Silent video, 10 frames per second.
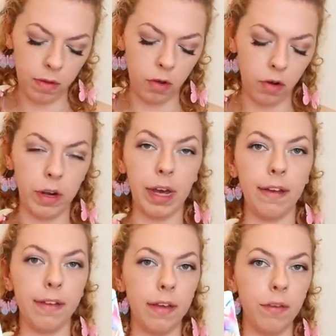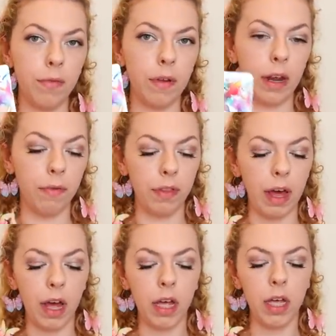Creative, I love
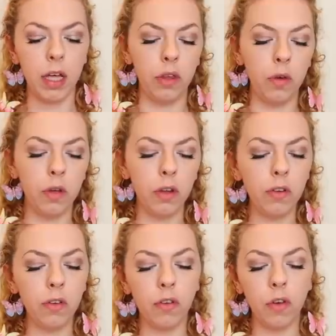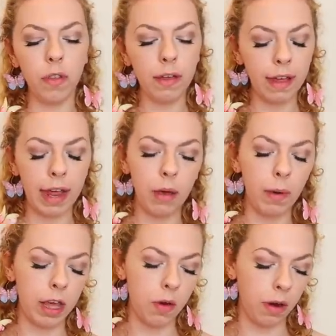that. You can do this any
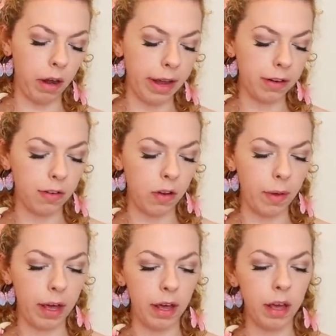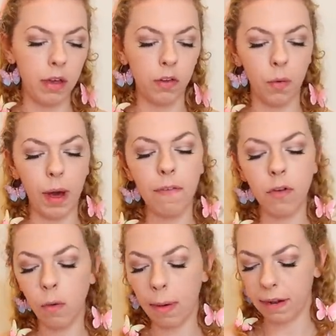way you would like to do it. So whatever
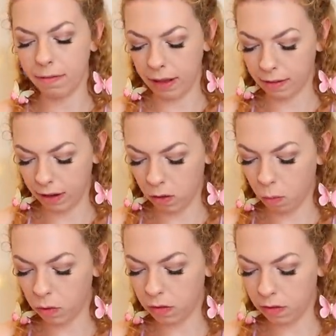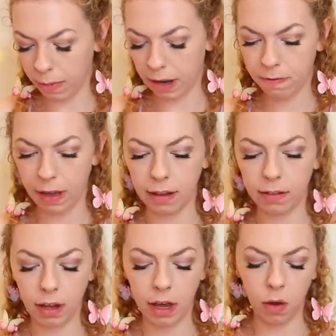you're manifesting or wanting to
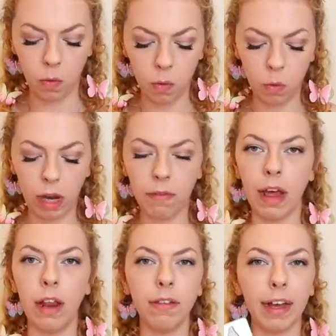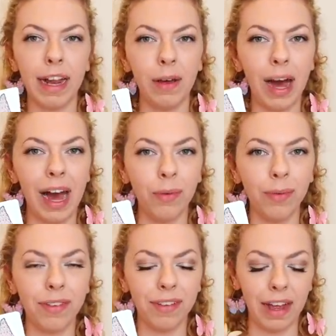manifest, oh, I love that, it looks like a little
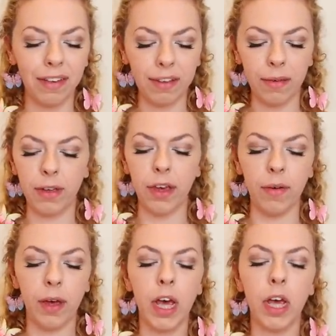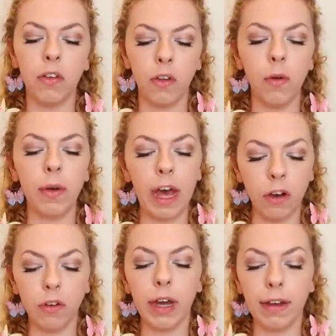house. That's so cute. So get
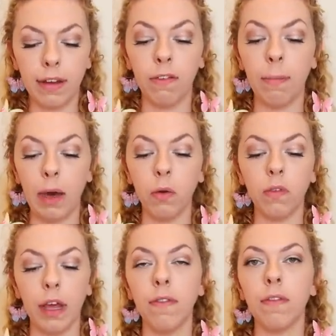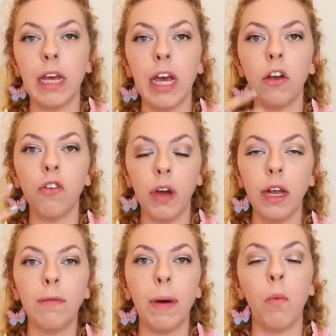creative about your safety. Get
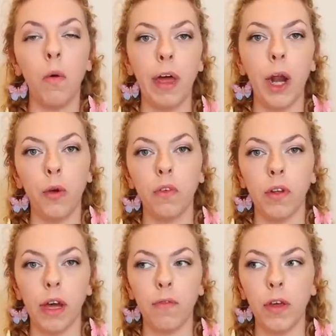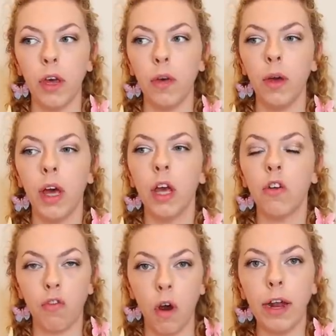creative about what that looks like for you.
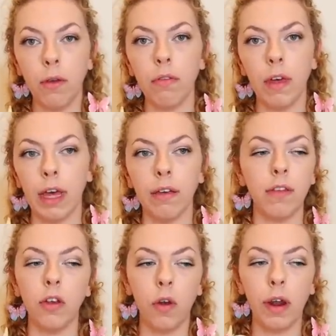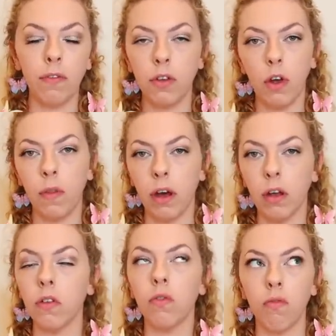Try new things. You don't have to know the
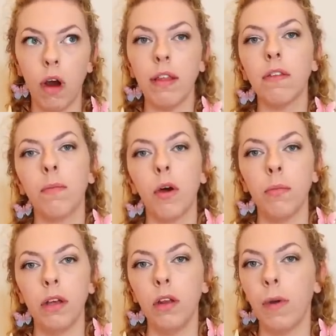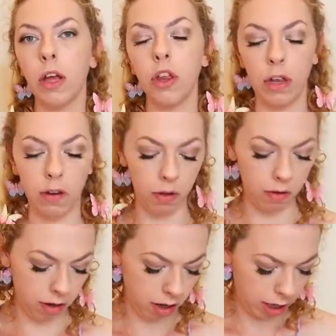answers right this moment. You actually
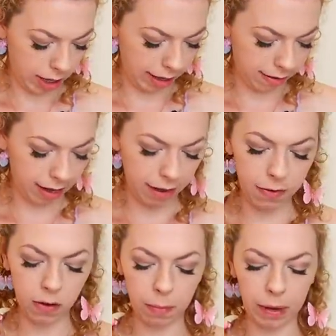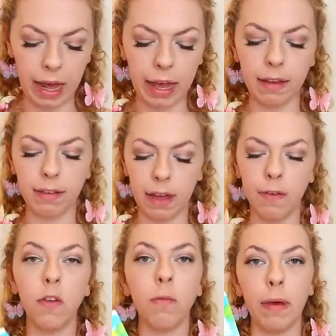don't. It's safe for you to play. It's safe
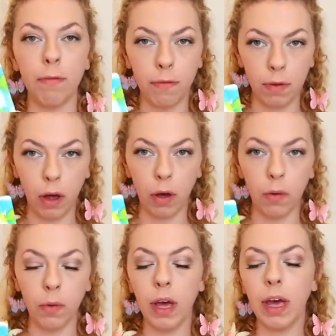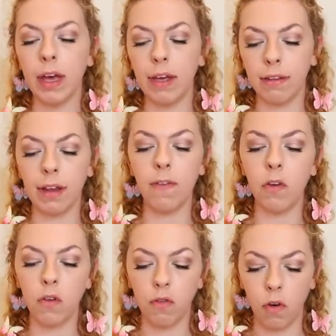for you to be in flow. It's safe for
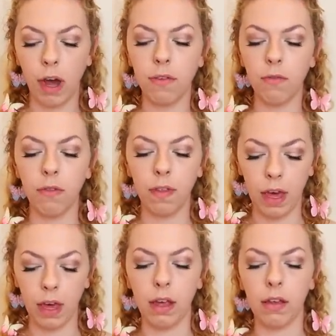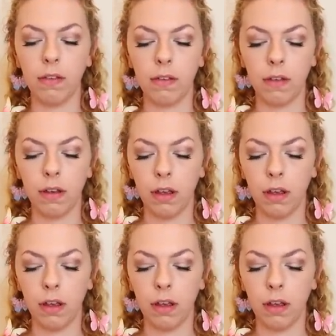you to try different things.